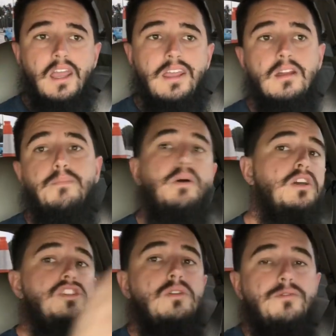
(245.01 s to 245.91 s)
either
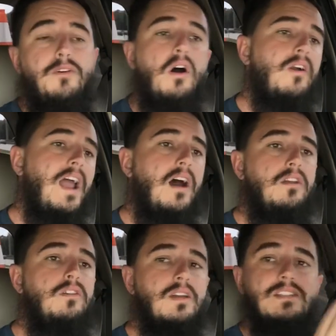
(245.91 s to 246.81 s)
push you far out
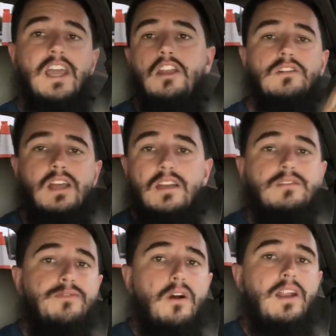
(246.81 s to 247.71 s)
and you can take your
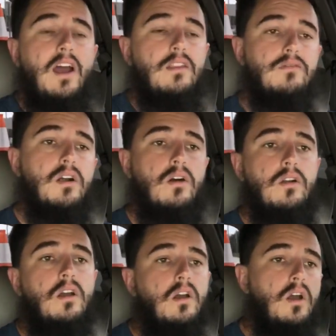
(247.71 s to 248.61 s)
test far down the road,